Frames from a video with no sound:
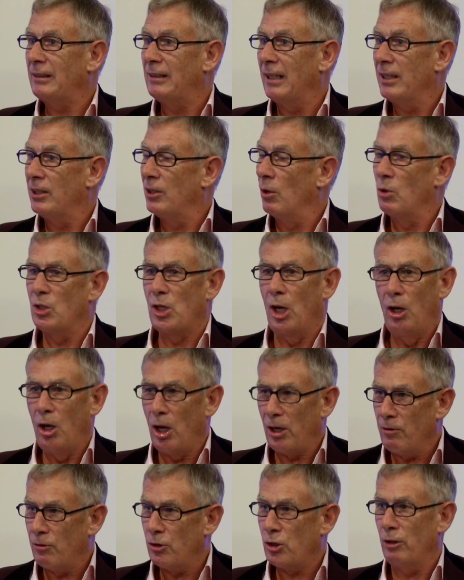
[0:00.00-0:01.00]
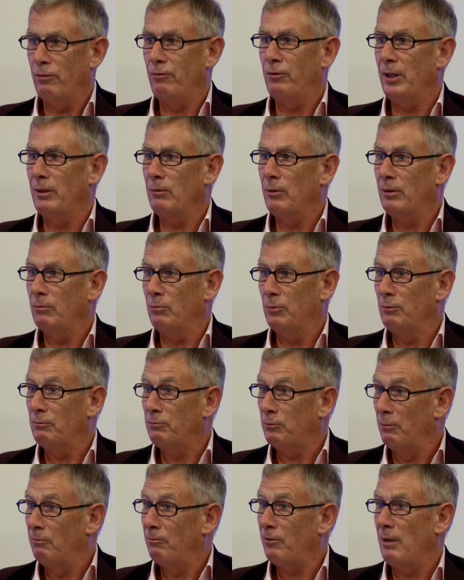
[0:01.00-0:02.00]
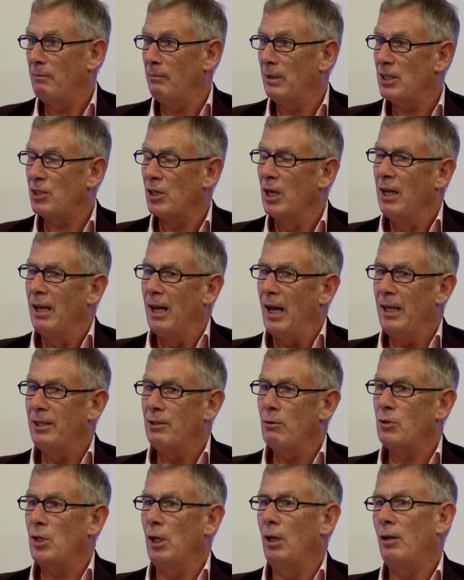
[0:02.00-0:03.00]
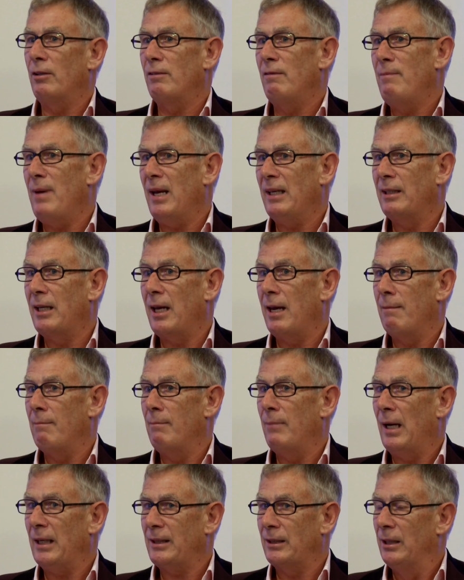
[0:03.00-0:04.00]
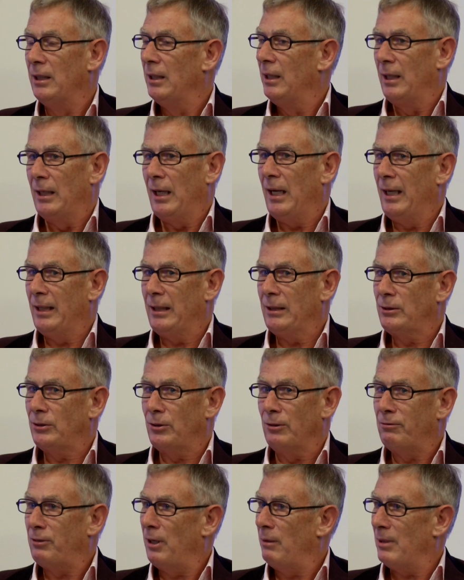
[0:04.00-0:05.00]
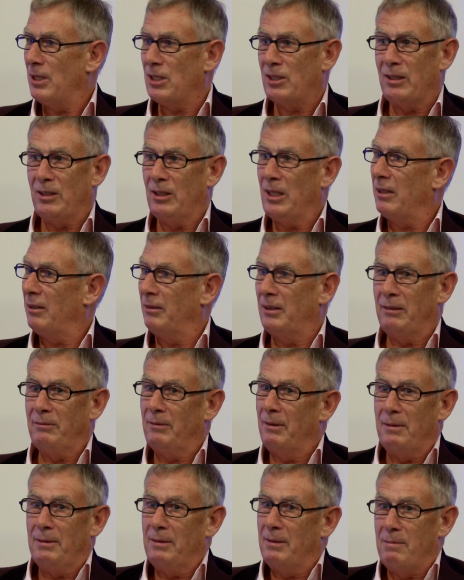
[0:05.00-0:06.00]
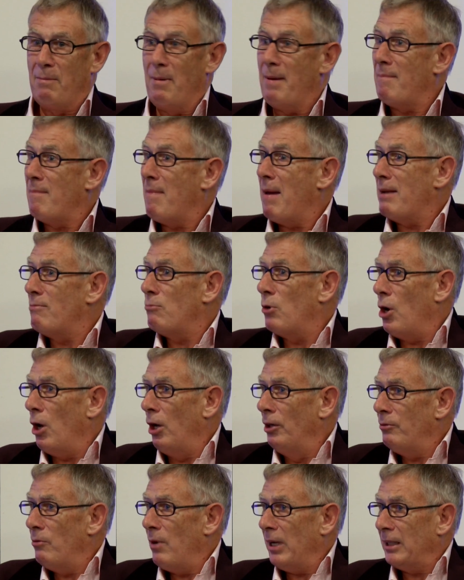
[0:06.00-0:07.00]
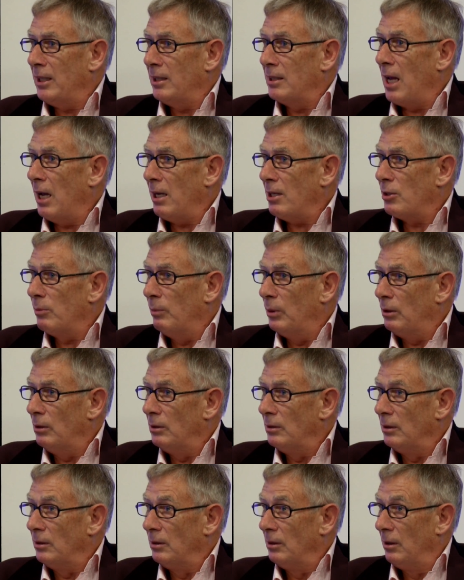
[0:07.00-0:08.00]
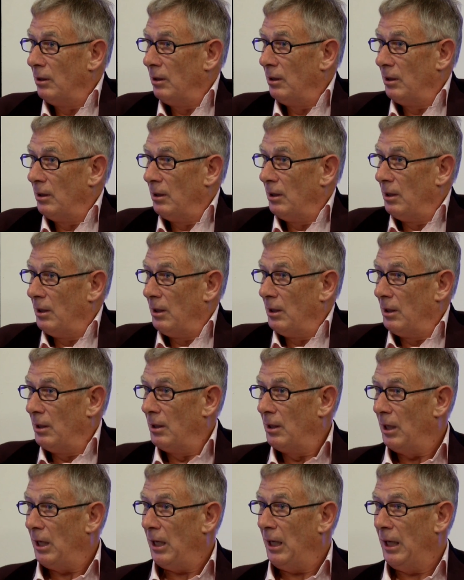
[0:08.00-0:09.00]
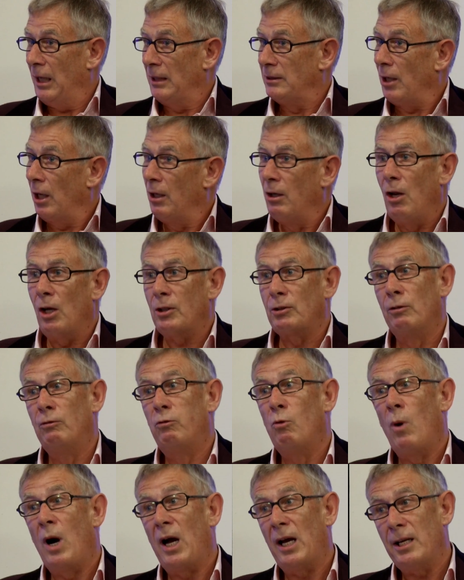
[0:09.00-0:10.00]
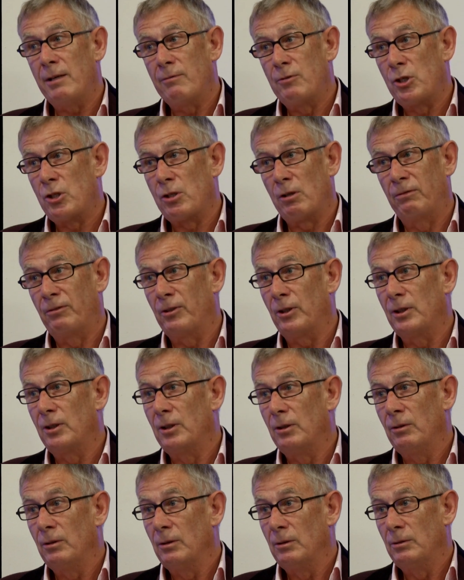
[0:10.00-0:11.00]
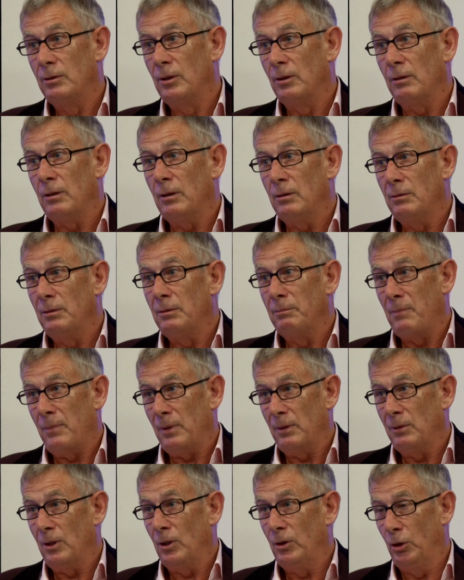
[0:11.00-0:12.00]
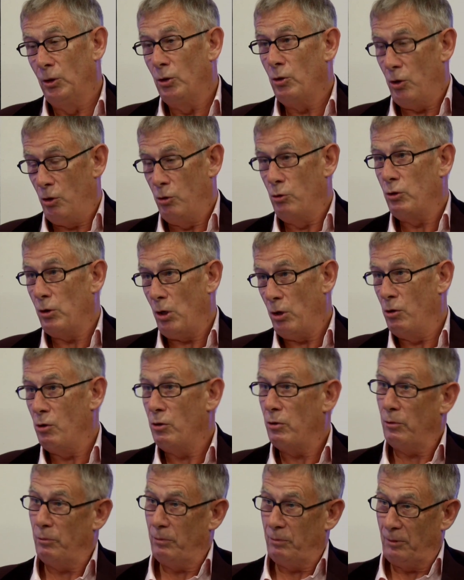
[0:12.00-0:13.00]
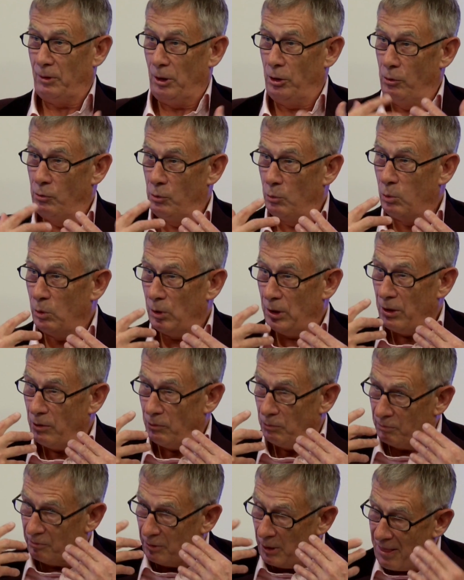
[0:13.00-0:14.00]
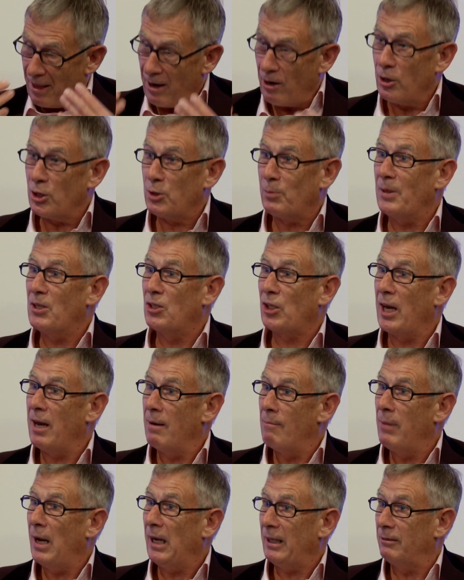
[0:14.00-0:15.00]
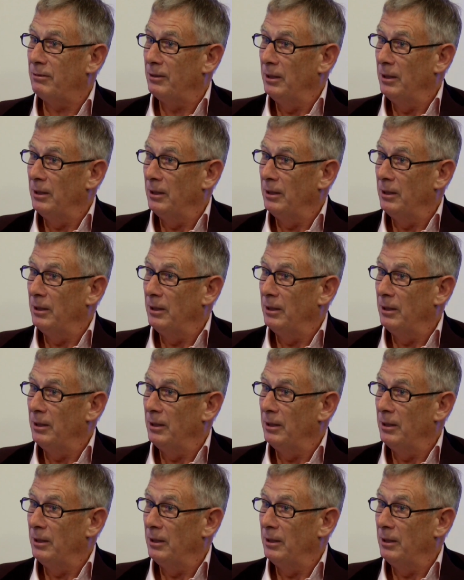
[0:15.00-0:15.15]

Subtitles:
There was a lot of suffering from families. And there was a lot of men came back to families that men were unrecognisable. Yeah, absolutely. And a lot of wives suffered who when their husbands came back.